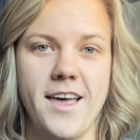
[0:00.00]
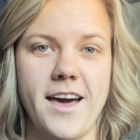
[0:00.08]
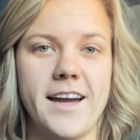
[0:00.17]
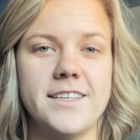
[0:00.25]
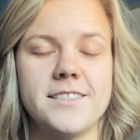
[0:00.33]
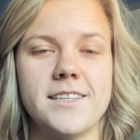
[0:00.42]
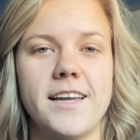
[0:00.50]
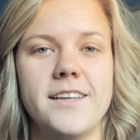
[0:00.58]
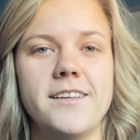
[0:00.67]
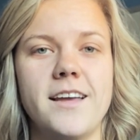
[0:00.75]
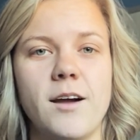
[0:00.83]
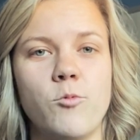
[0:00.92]
I
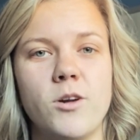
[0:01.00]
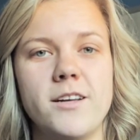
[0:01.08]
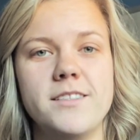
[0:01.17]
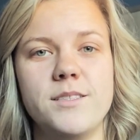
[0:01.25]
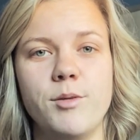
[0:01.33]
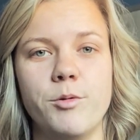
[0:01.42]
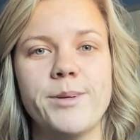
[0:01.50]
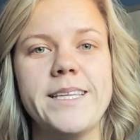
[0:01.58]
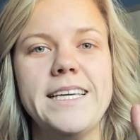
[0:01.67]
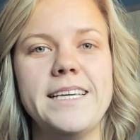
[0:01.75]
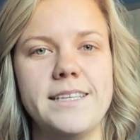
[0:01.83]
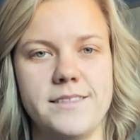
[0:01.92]
decided I wanted it to be
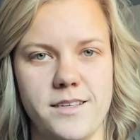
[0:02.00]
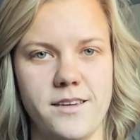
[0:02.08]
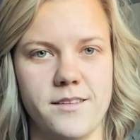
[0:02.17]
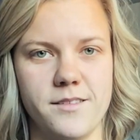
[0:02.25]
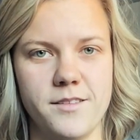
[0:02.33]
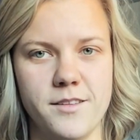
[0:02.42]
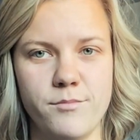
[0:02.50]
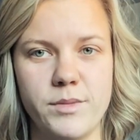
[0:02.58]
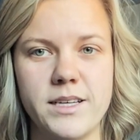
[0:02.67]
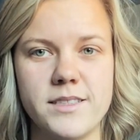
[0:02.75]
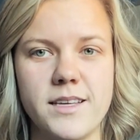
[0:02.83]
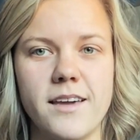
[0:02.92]
really easy
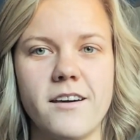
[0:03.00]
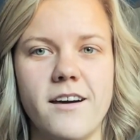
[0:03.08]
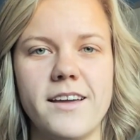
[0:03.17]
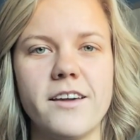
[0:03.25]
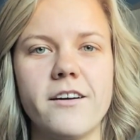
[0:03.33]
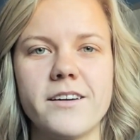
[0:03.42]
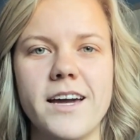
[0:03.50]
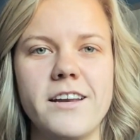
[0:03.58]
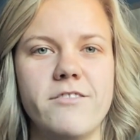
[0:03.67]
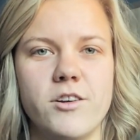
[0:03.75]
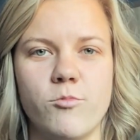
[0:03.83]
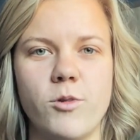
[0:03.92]
because I got kind
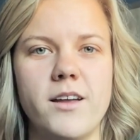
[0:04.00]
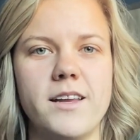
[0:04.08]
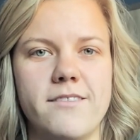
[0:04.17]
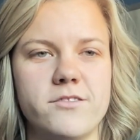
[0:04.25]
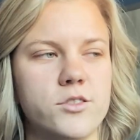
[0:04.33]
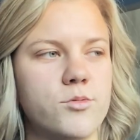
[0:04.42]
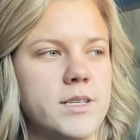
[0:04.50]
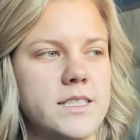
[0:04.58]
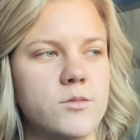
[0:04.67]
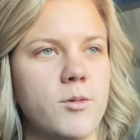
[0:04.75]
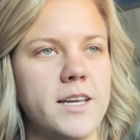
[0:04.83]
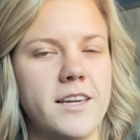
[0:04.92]
of in a rut after
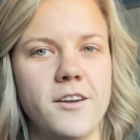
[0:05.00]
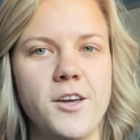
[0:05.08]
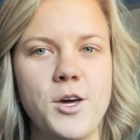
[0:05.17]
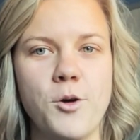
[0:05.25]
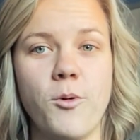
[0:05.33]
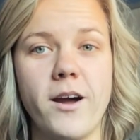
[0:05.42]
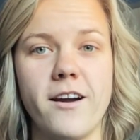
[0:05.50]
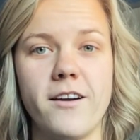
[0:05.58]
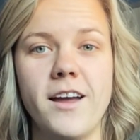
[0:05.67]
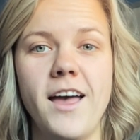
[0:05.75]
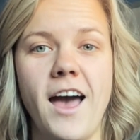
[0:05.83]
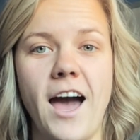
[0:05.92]
2020
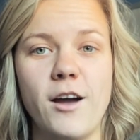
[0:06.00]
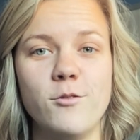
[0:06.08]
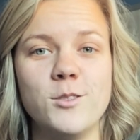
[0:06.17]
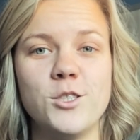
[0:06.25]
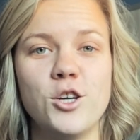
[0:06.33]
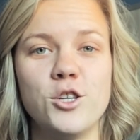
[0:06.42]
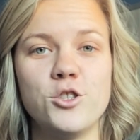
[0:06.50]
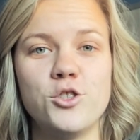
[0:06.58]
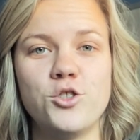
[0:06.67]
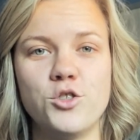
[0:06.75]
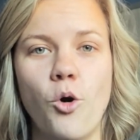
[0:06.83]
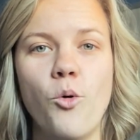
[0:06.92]
where I was
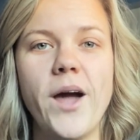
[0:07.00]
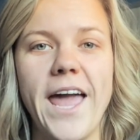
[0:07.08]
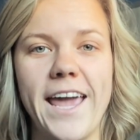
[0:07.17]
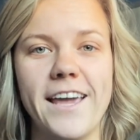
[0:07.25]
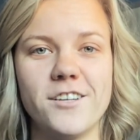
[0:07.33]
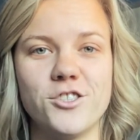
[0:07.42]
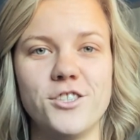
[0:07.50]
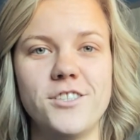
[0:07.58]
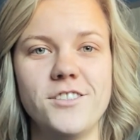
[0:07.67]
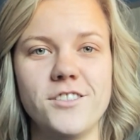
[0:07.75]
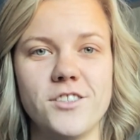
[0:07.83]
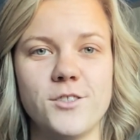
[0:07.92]
so
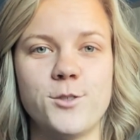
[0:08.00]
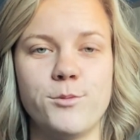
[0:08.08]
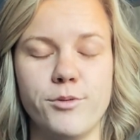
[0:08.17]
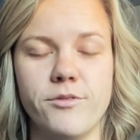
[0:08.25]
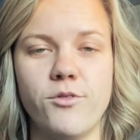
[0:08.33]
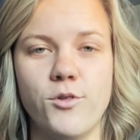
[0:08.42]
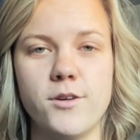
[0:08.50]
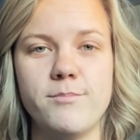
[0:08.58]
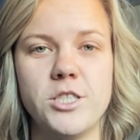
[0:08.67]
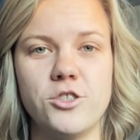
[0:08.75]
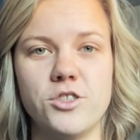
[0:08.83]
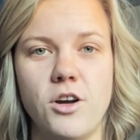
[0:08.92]
anxious to perform
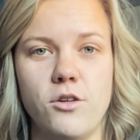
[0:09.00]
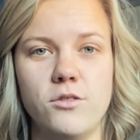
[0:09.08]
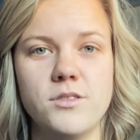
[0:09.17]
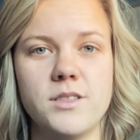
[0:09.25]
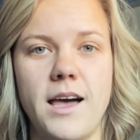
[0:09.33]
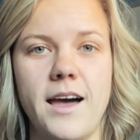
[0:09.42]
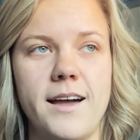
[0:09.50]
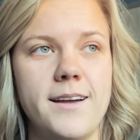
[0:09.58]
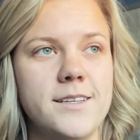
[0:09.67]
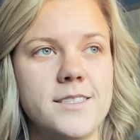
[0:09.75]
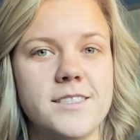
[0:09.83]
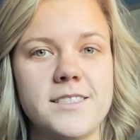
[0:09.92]
in shows.
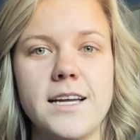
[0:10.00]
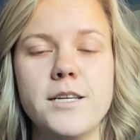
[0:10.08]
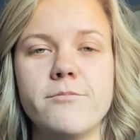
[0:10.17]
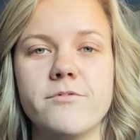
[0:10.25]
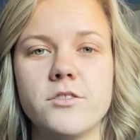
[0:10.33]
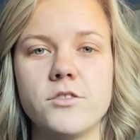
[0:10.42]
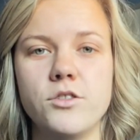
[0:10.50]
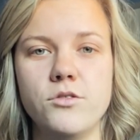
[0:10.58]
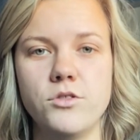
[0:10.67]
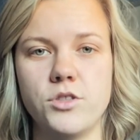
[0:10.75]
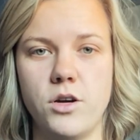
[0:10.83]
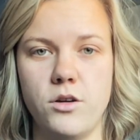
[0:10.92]
I signed up for
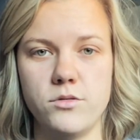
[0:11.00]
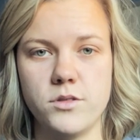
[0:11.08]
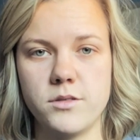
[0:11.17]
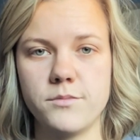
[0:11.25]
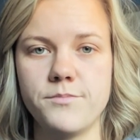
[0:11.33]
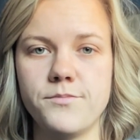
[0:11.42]
2 shows.